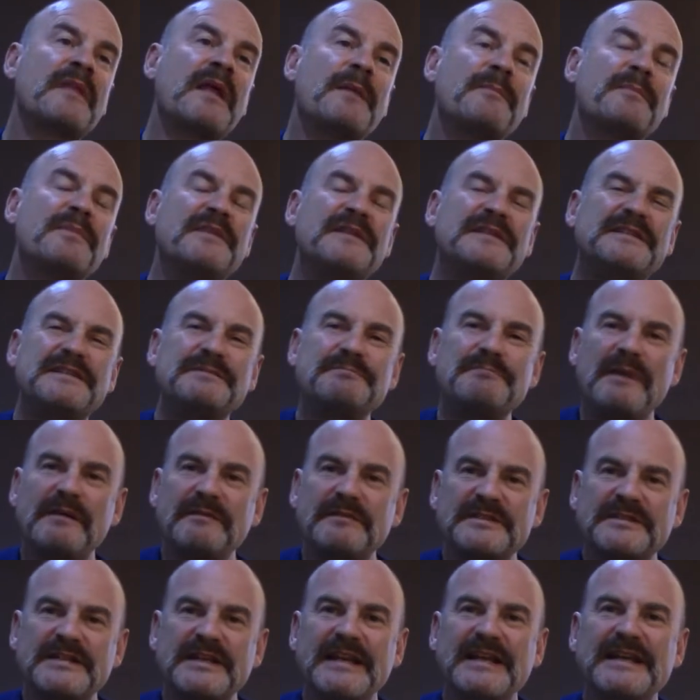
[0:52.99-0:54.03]
But this is
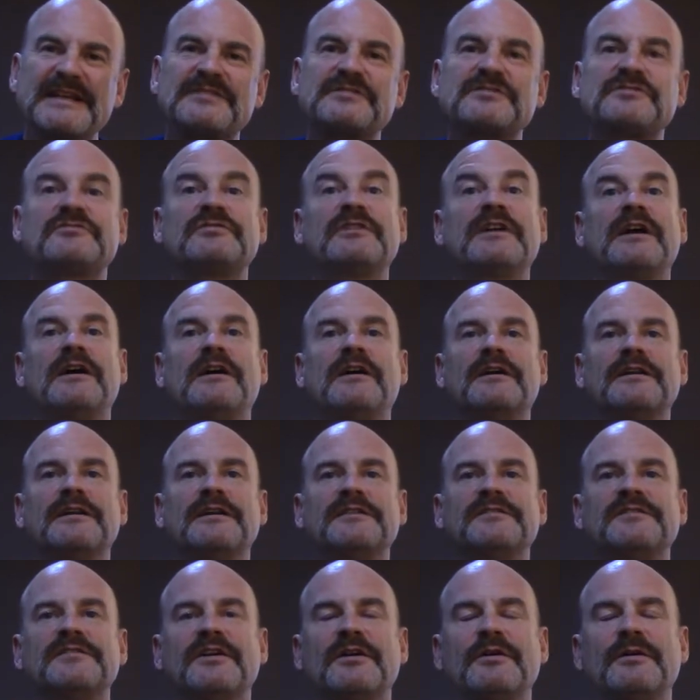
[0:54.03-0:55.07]
Malvasija
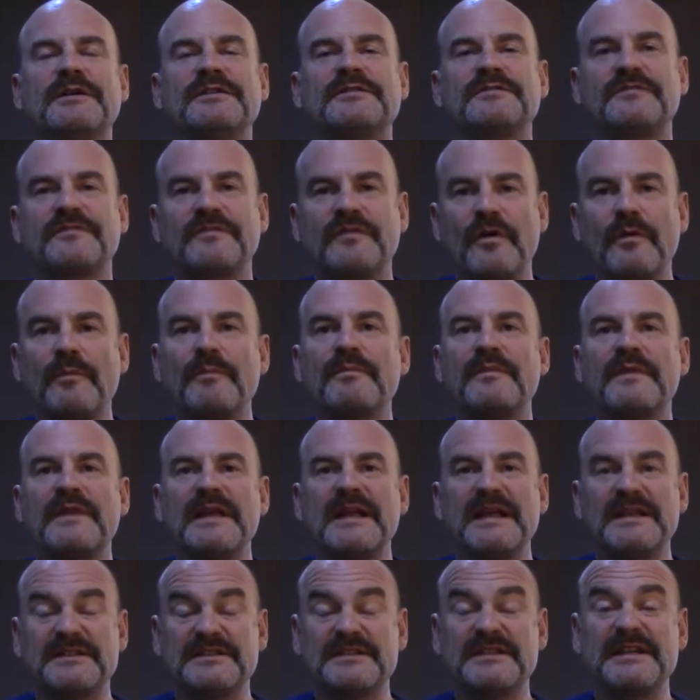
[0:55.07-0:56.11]
Istriana, so it's
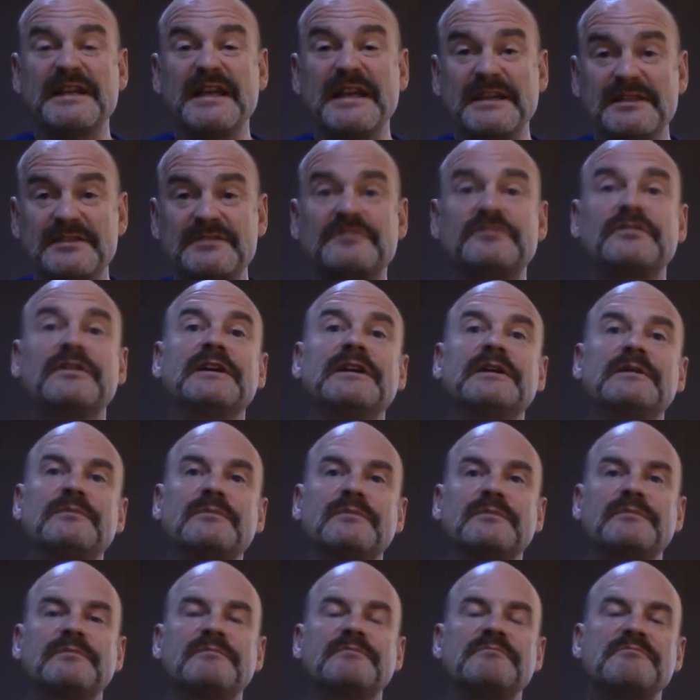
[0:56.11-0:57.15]
the
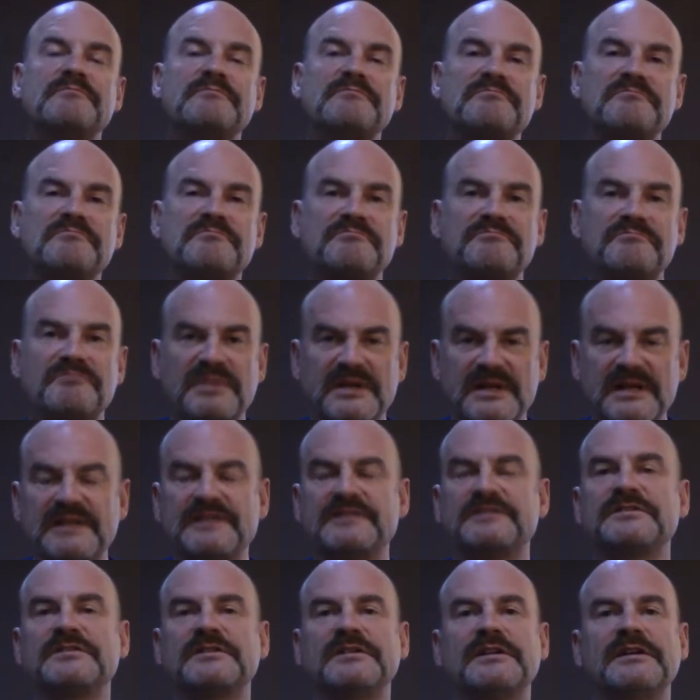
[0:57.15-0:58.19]
Istrian
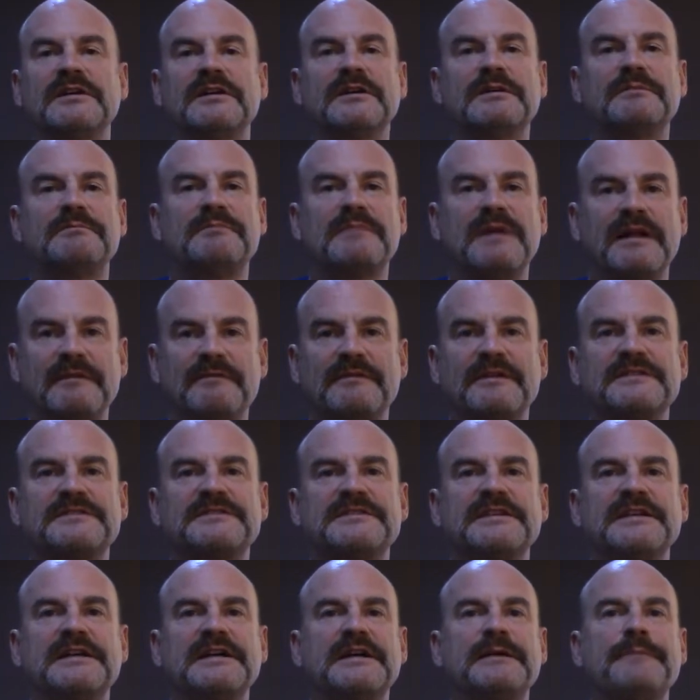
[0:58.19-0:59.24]
Peninsula
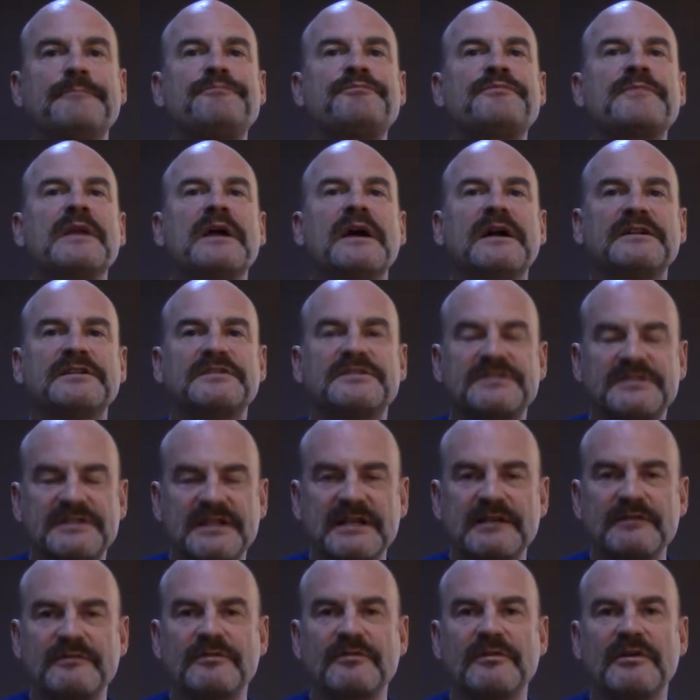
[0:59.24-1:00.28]
Malvasija, a
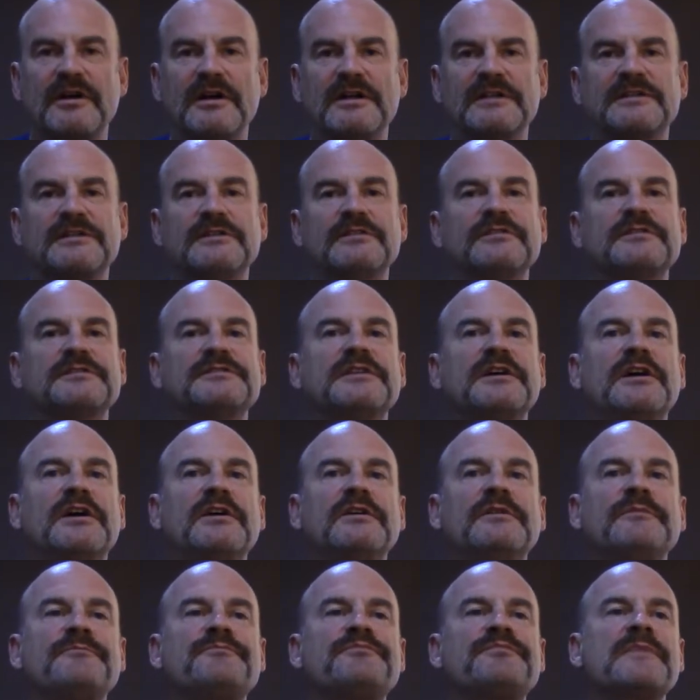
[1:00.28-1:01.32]
distinct variety on its
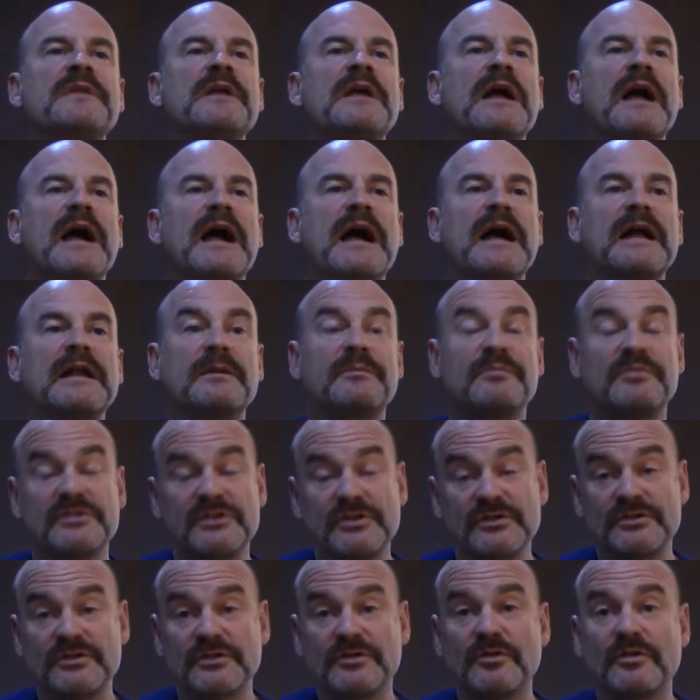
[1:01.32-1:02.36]
own, and a
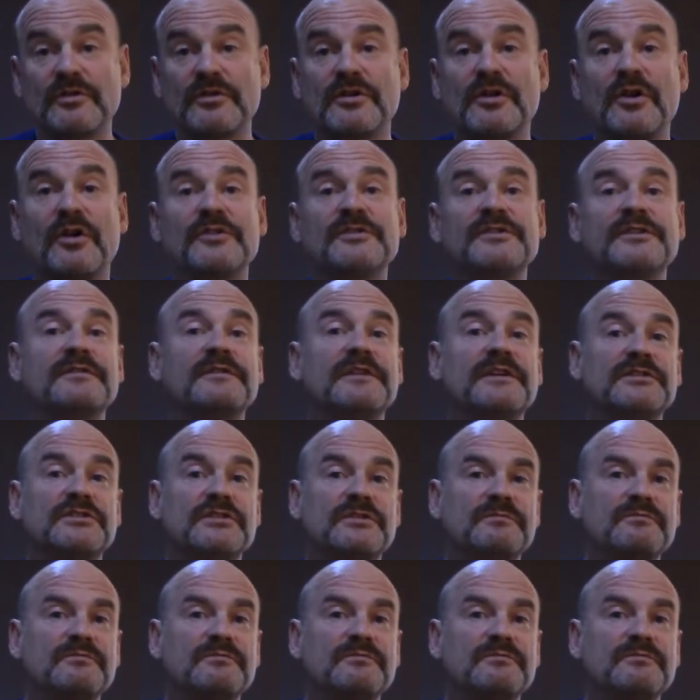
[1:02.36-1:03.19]
producer called Kozlovic.